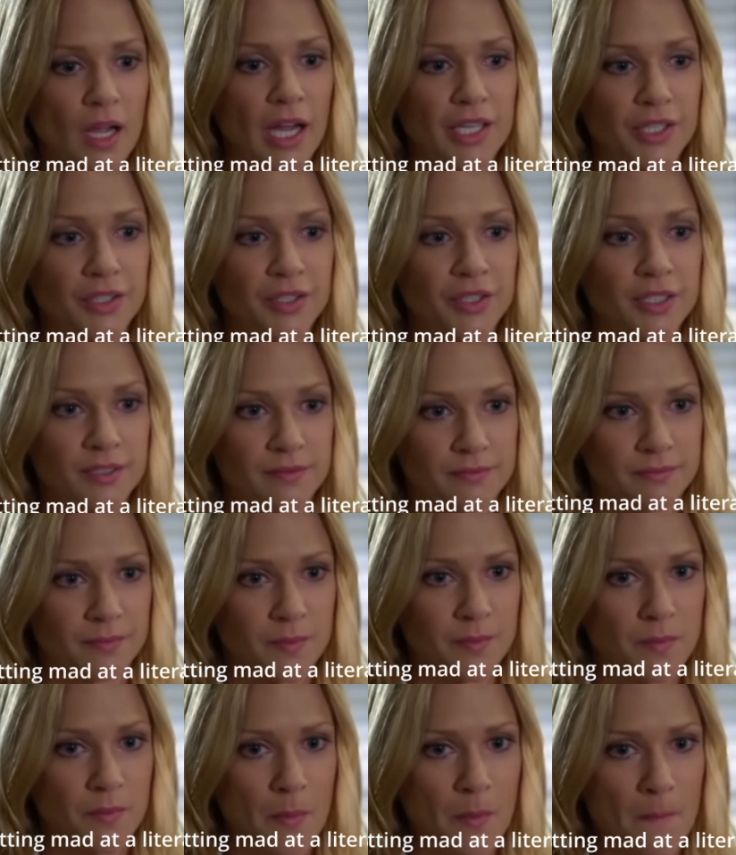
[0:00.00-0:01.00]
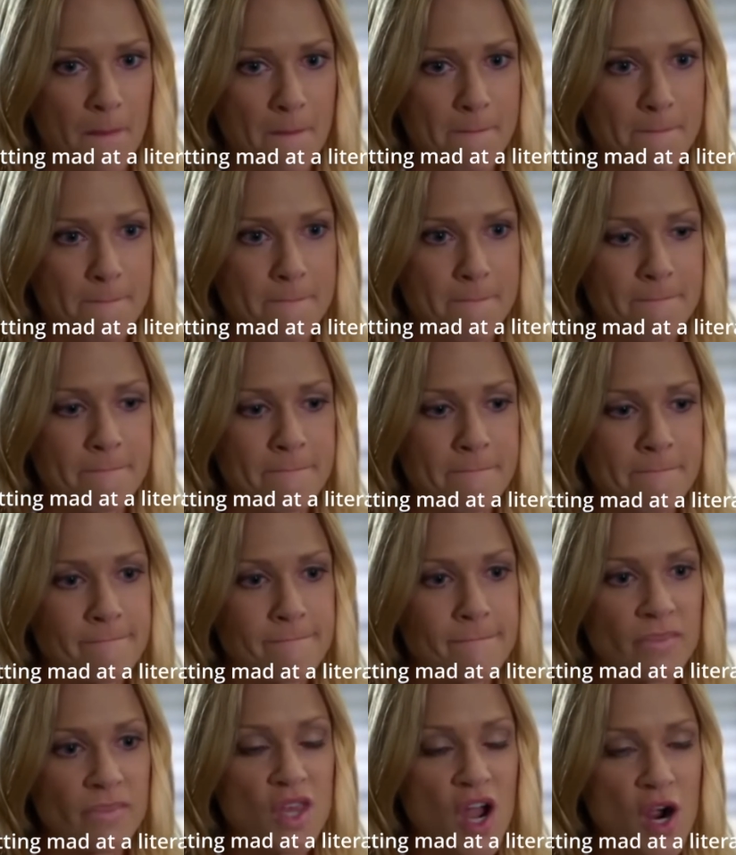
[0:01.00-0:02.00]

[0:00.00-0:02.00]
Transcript: I couldn't. You couldn't? Or you wouldn't?